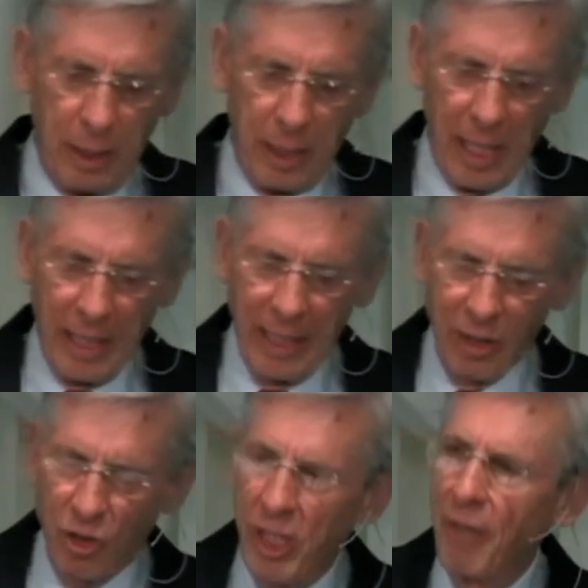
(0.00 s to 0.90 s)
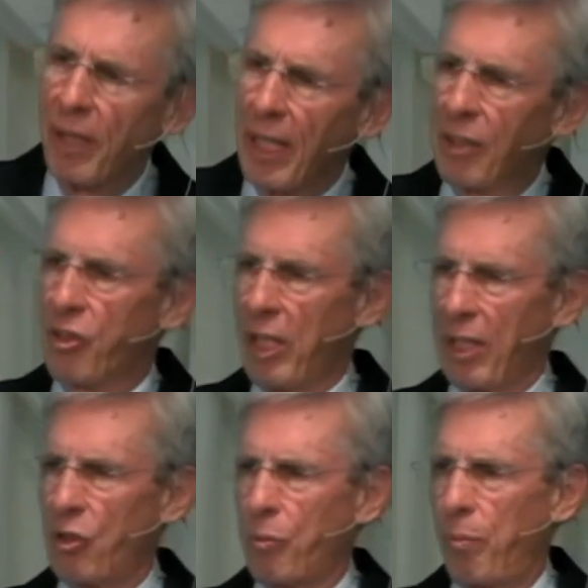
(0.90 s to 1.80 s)
And he has given us
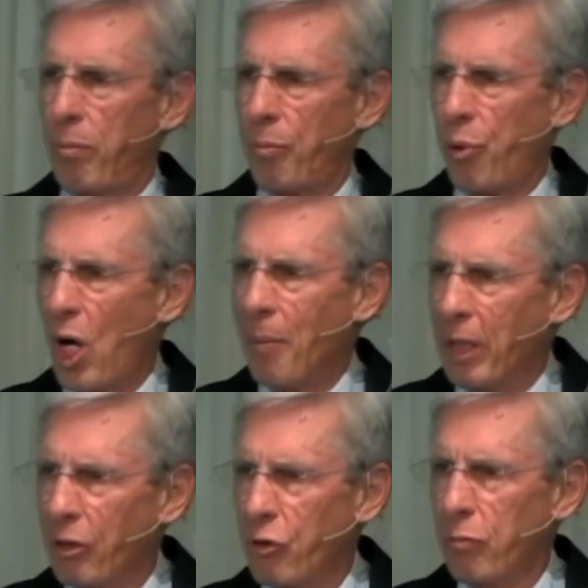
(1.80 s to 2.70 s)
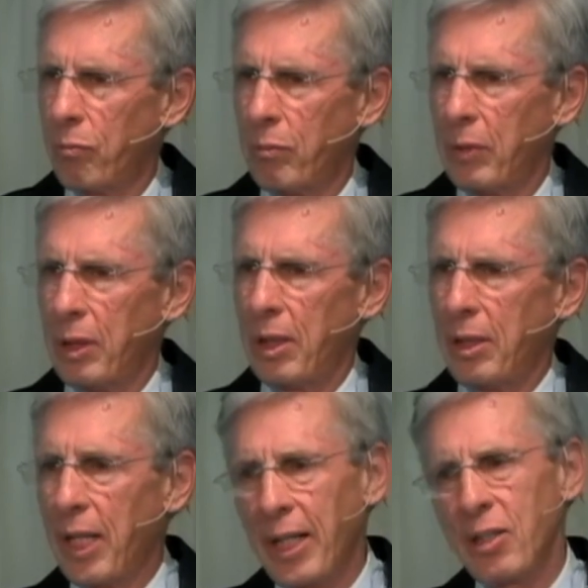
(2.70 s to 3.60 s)
this promise
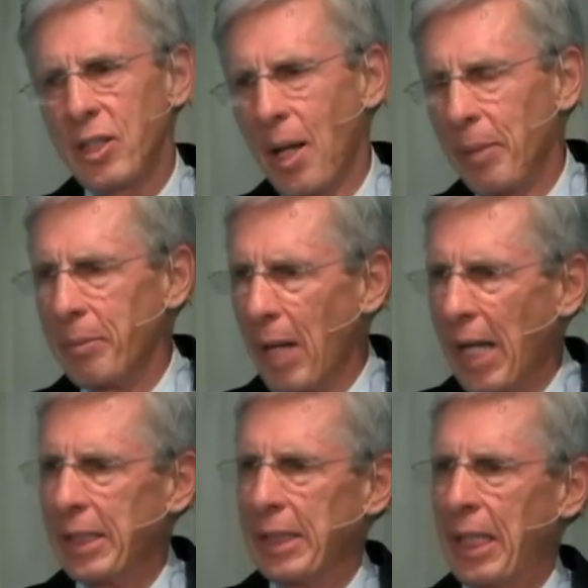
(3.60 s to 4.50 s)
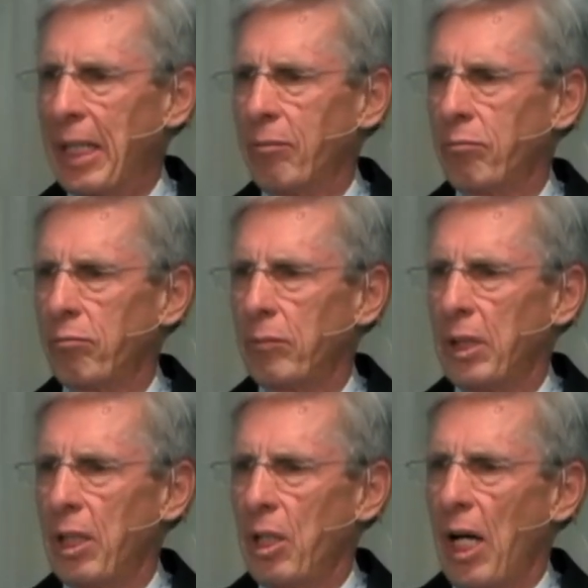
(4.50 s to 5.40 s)
that he's coming back again
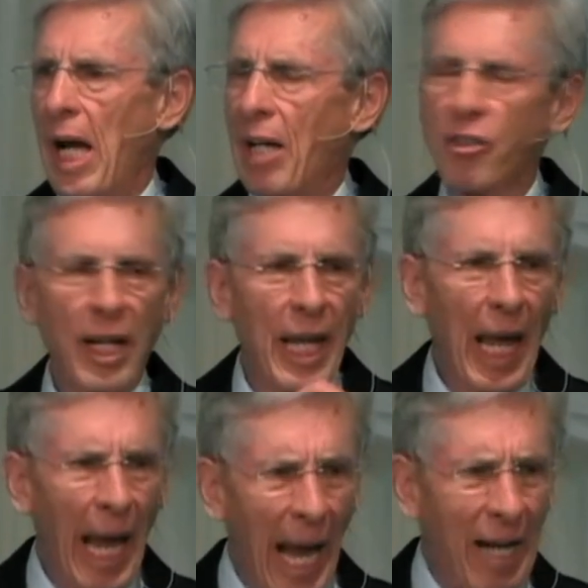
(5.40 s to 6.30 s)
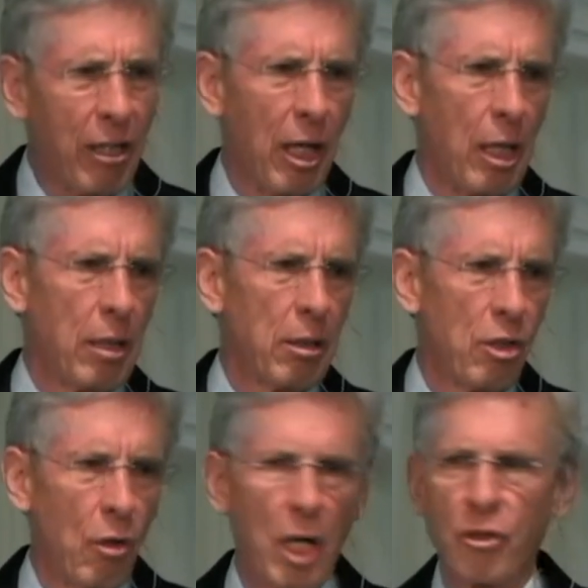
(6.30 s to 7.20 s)
as an anchor
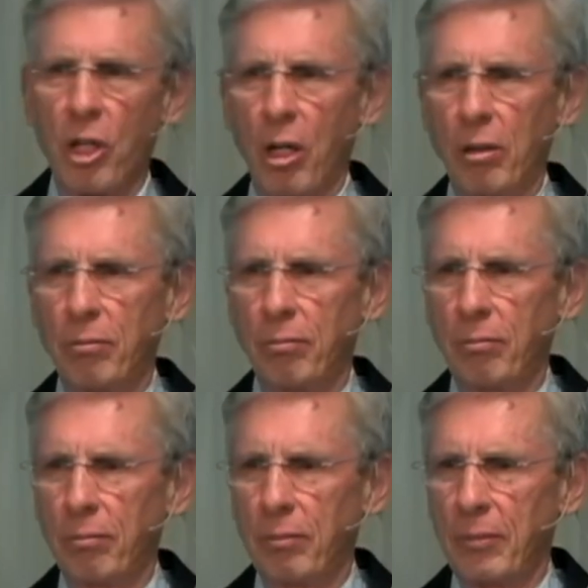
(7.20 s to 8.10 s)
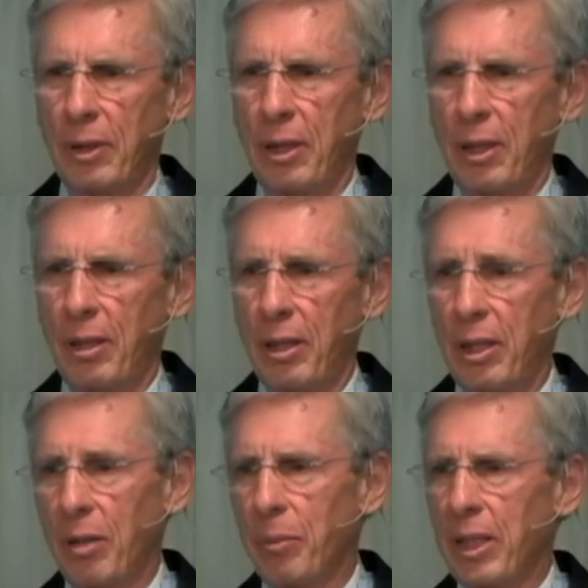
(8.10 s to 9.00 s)
to our soul. The
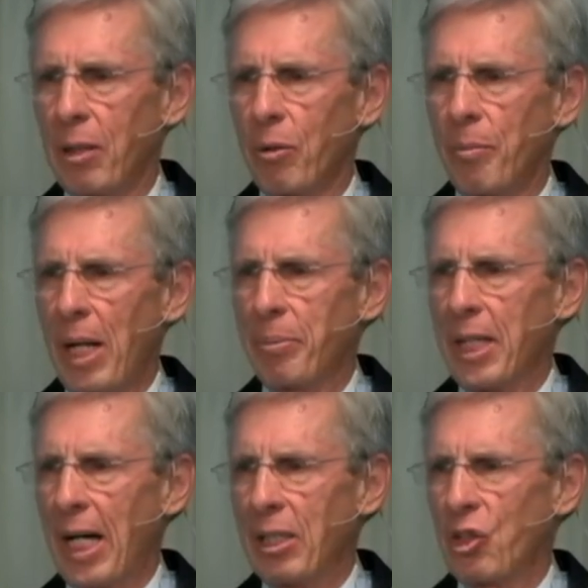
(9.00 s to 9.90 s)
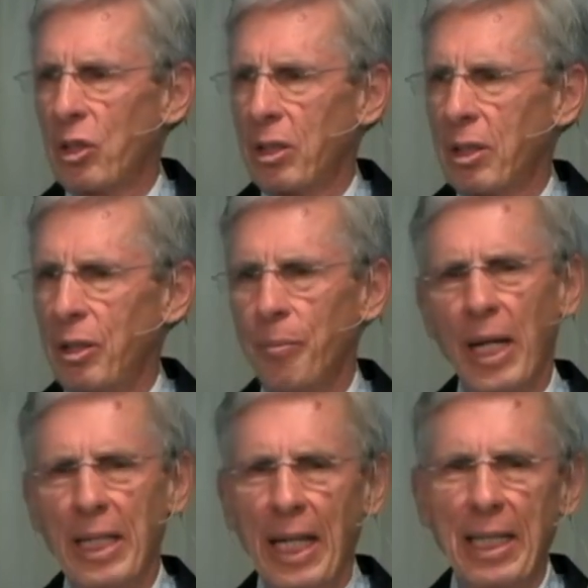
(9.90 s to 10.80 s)
young men that were baptized, you may
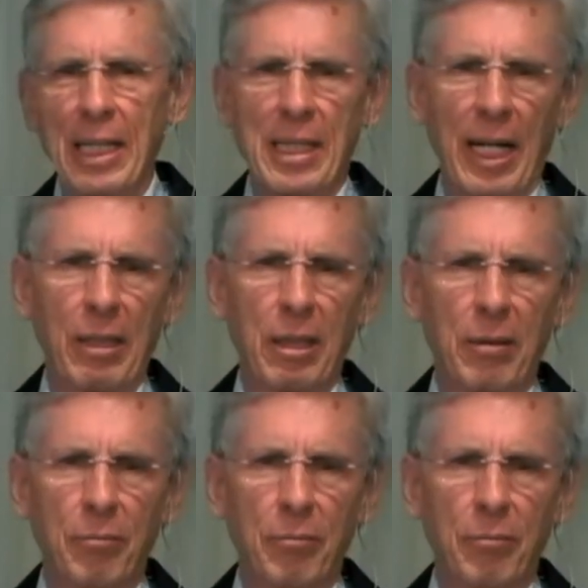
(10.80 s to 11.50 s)
need this anchor.